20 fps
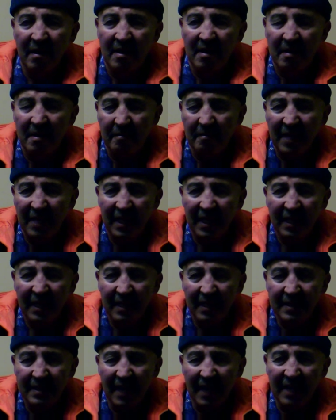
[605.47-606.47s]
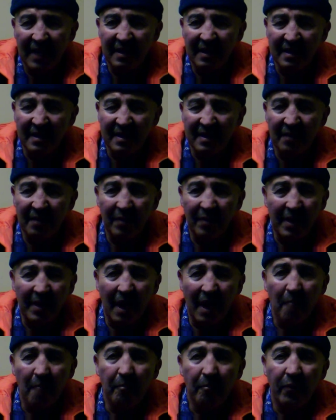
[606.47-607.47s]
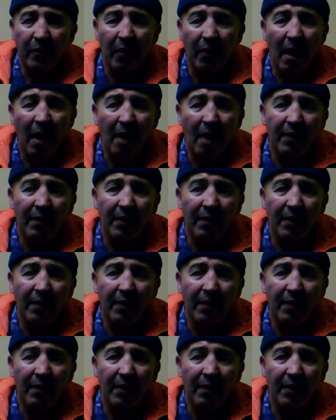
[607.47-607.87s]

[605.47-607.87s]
many scientists, they were not brought